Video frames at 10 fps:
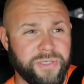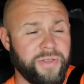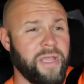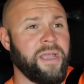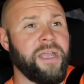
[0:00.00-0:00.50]
so
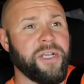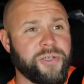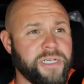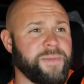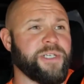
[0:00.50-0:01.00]
the
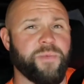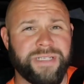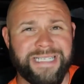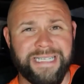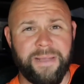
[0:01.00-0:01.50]
transmission
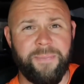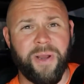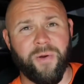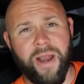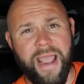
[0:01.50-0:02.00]
was
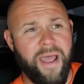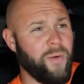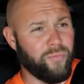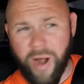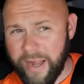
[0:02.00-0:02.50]
slipping right
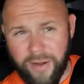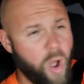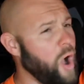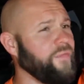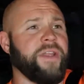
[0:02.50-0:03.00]

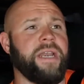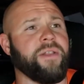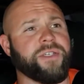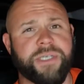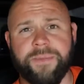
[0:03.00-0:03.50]
off the
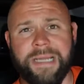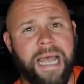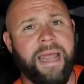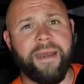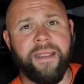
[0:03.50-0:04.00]
dealership
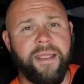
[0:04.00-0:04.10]
lot.